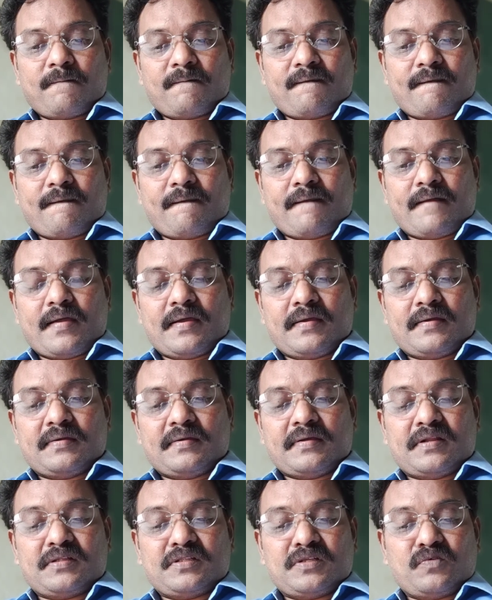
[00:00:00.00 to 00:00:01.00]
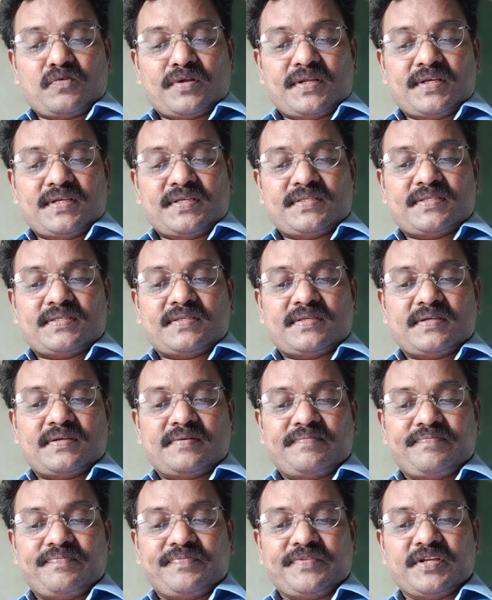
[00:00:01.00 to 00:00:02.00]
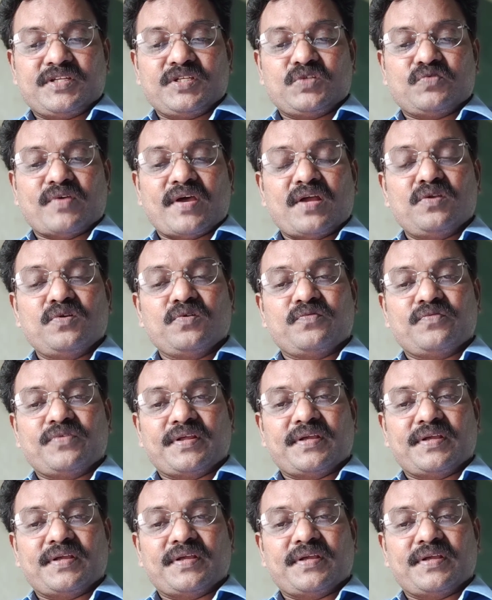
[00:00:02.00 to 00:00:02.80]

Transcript: And another one is, it is value-free